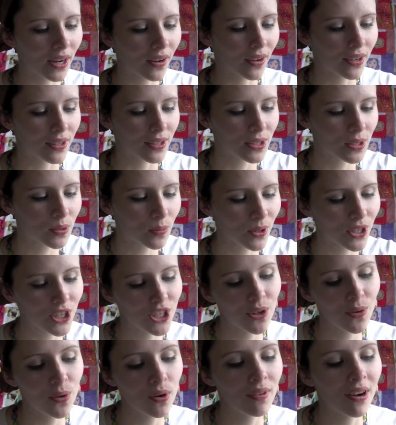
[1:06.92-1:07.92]
and I swished
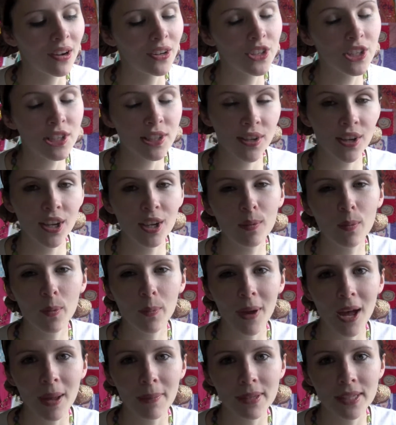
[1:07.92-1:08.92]
it all around, just like you would with
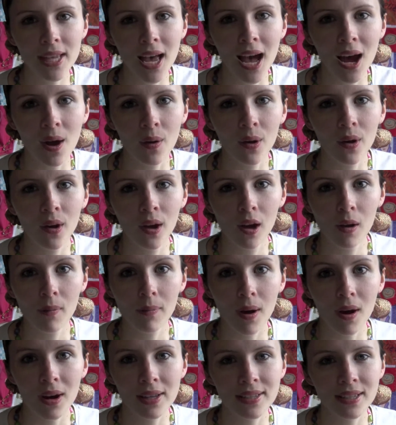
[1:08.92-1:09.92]
a paper towel,
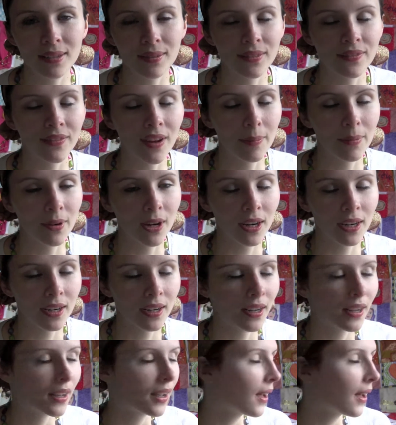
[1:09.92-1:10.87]
but I did it with fabric.